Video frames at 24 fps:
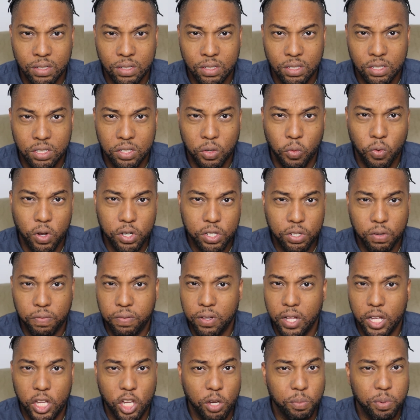So once you
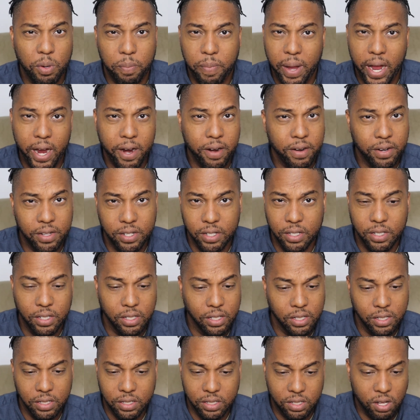feel like you're prepared
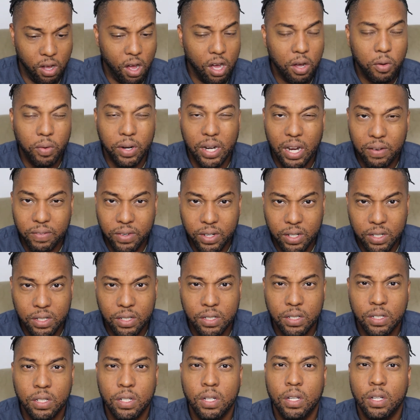to talk whatever,
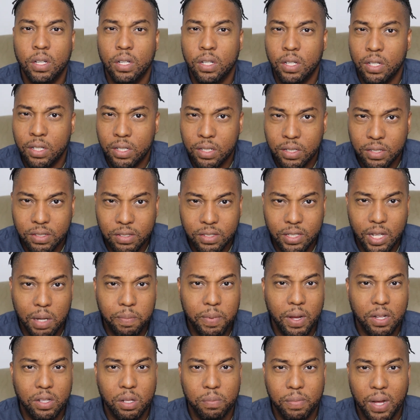step
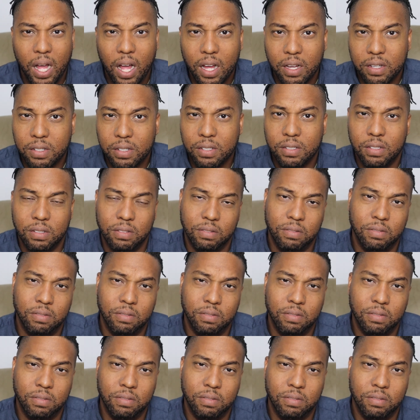out the box.